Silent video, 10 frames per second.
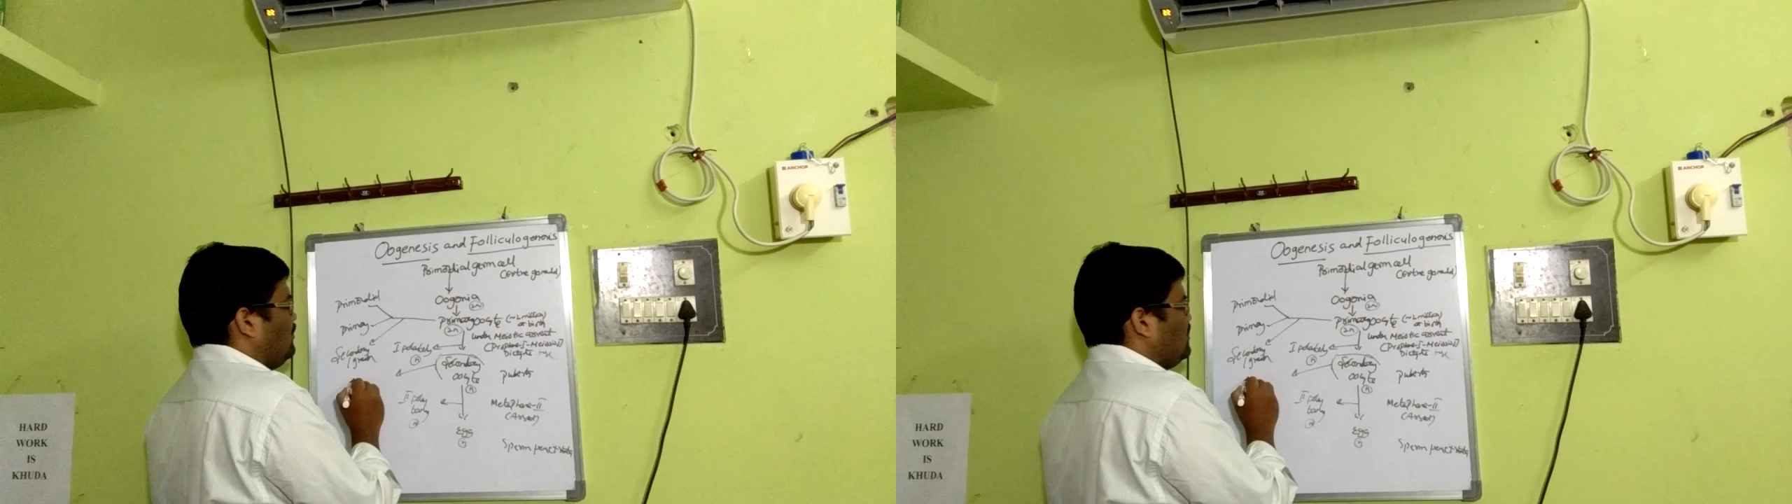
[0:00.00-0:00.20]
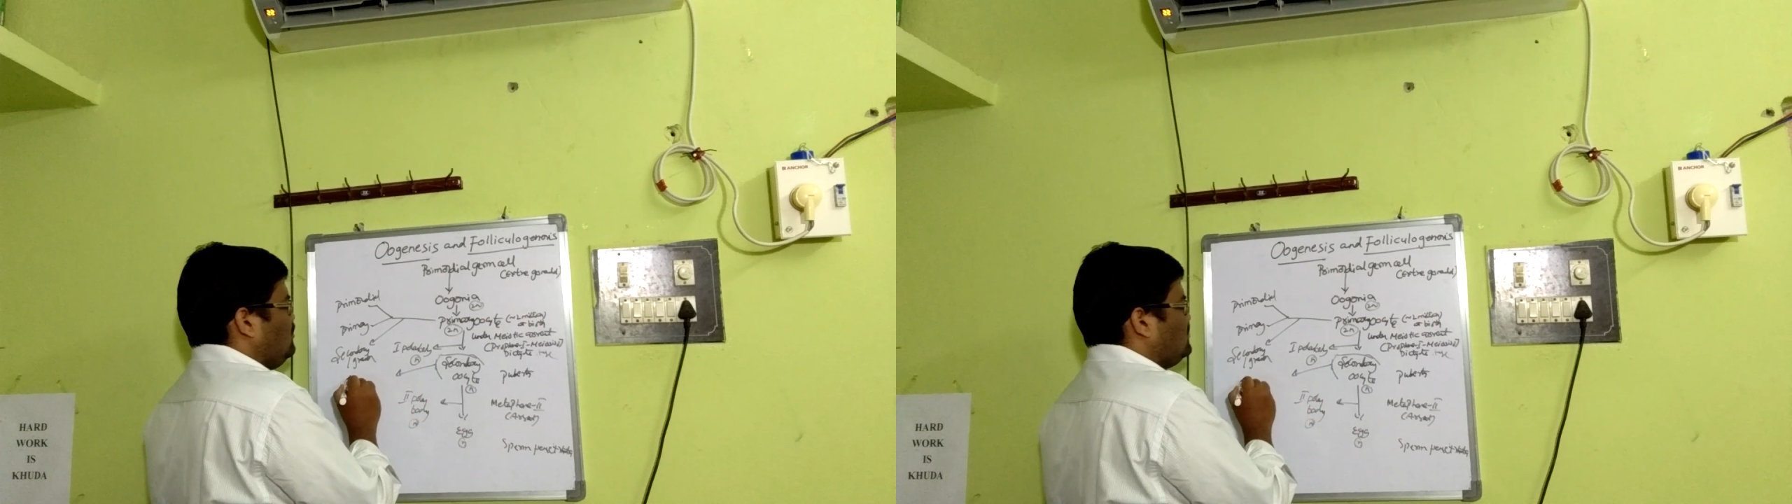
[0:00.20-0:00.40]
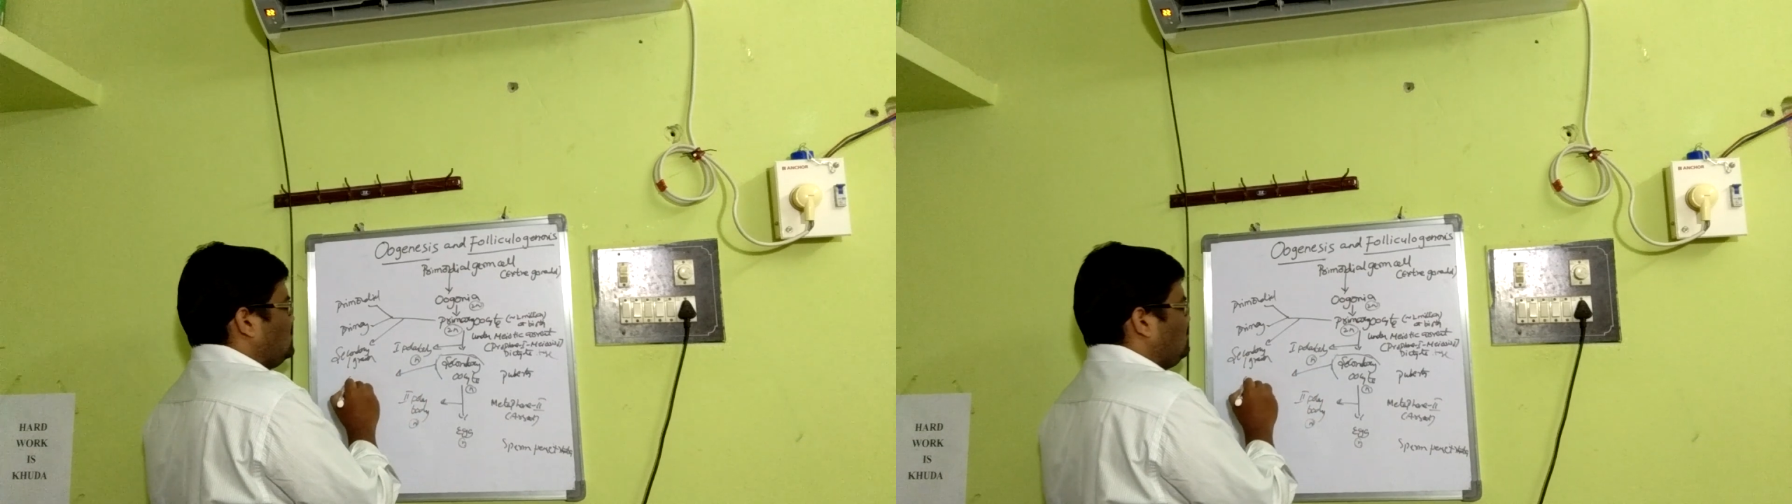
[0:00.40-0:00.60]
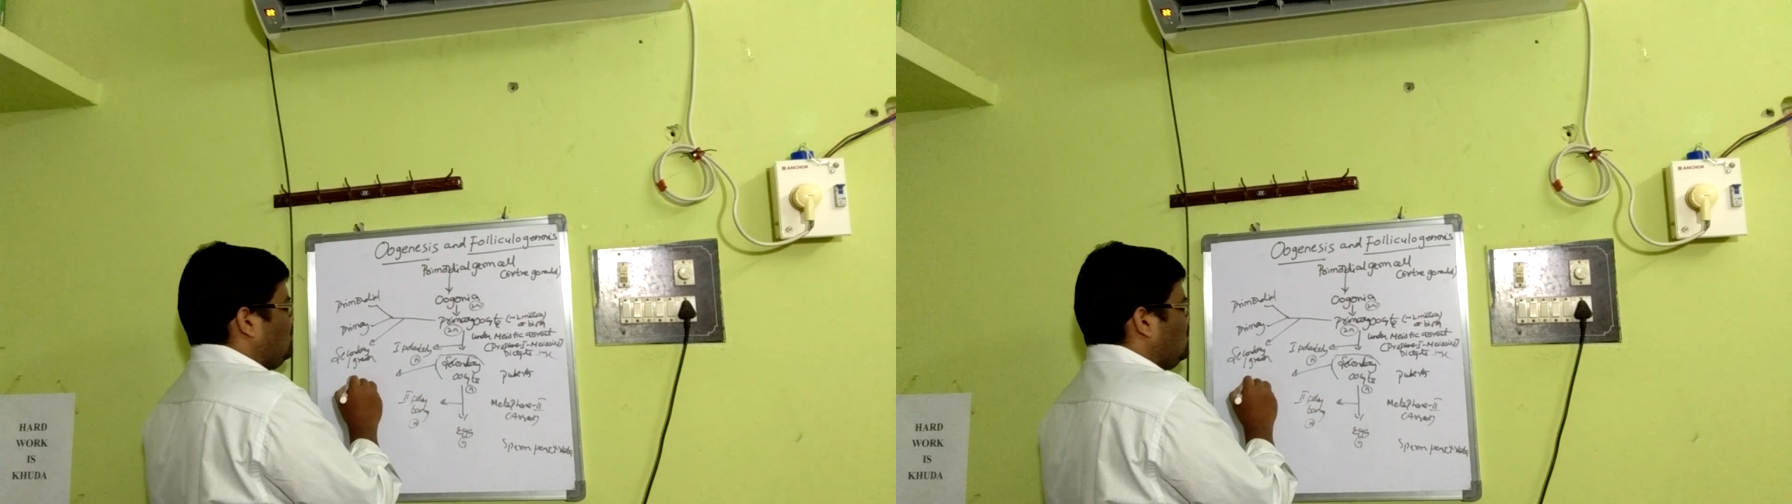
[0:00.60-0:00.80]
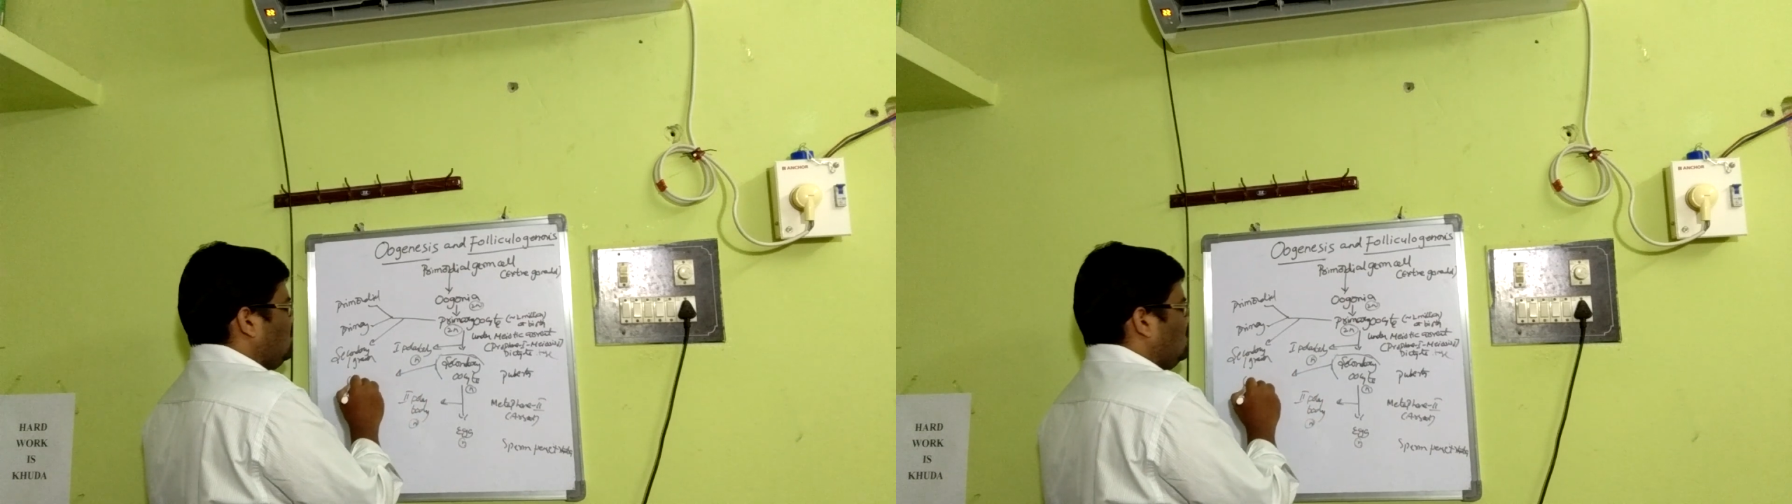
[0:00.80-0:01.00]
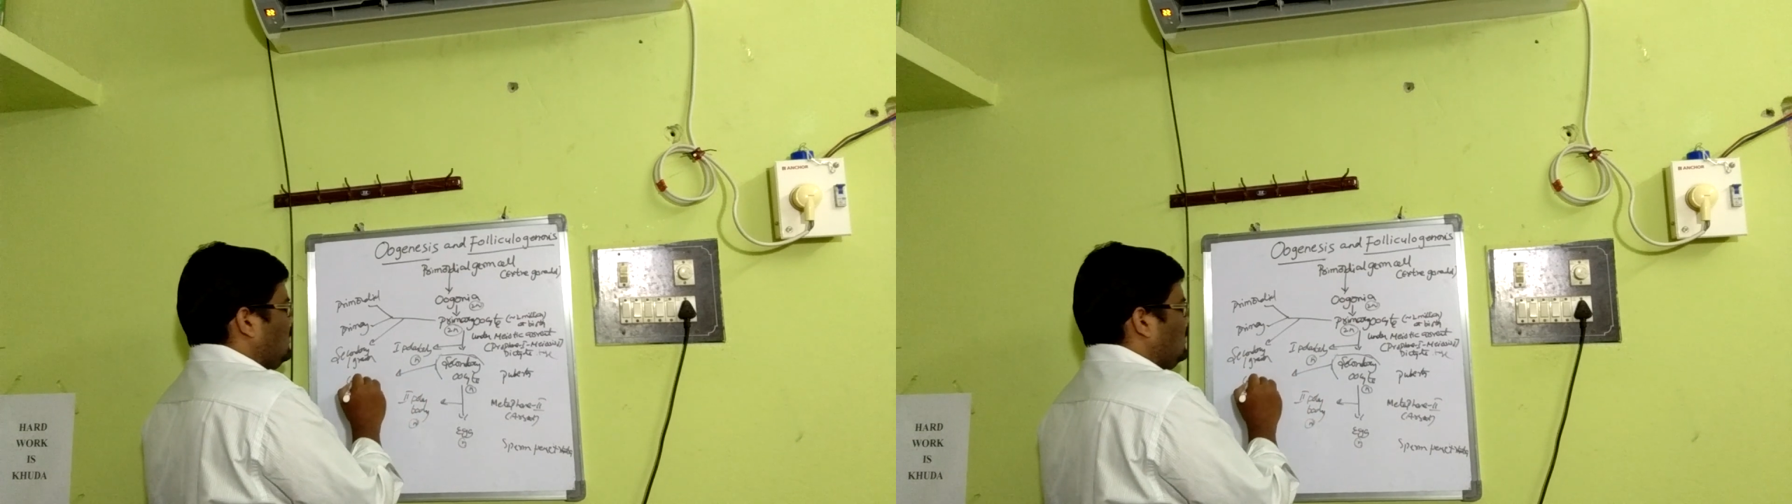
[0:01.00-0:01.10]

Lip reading: we have to use that for